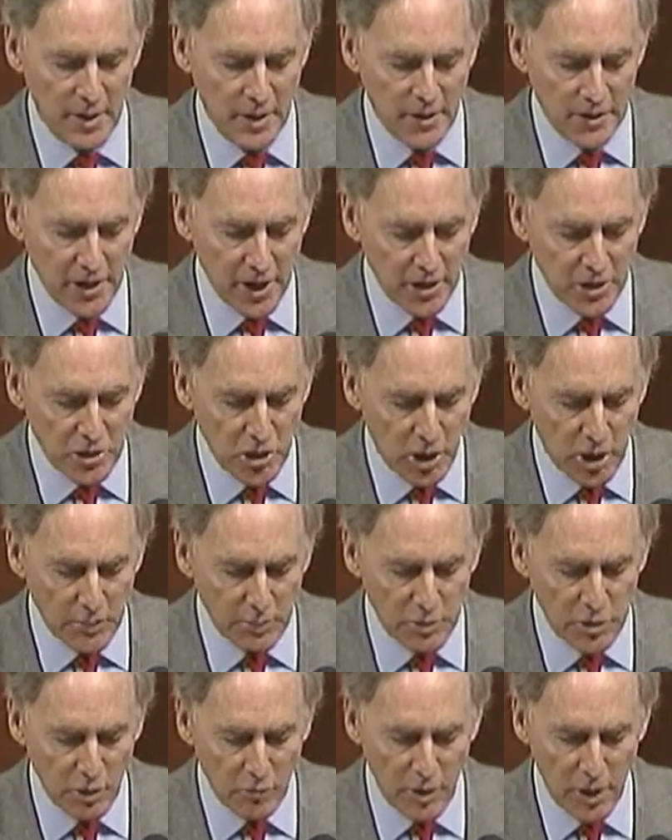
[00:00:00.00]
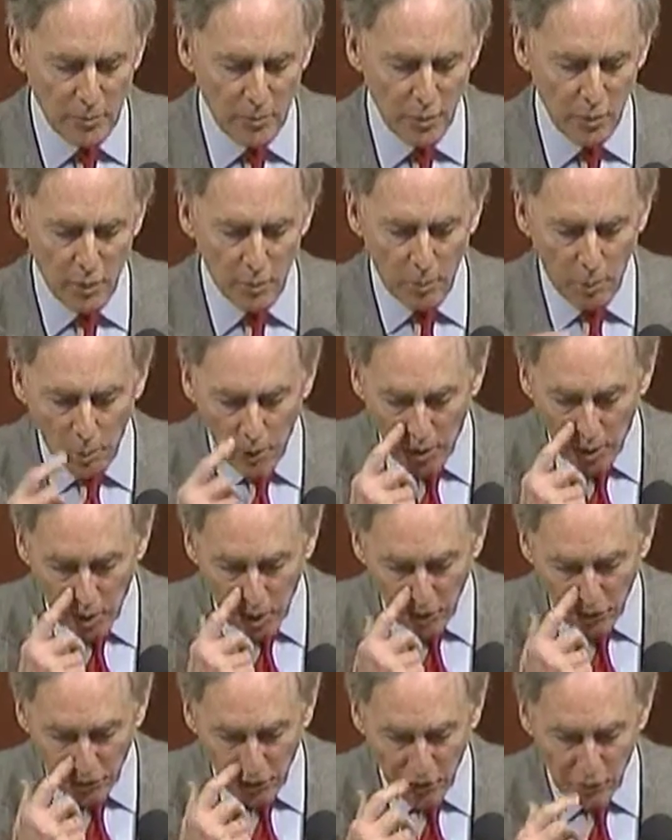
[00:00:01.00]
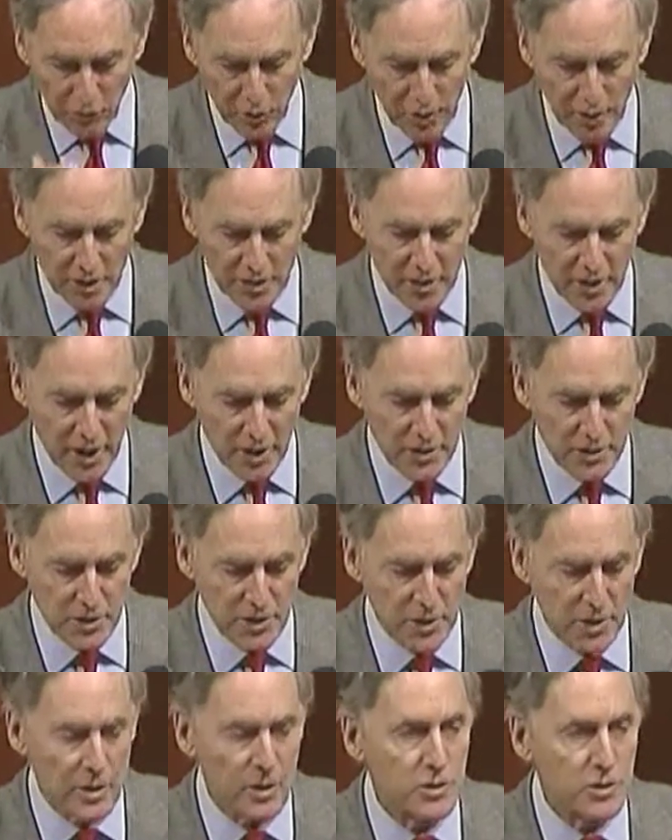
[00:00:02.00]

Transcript: Stearns-TARP's November report also criticized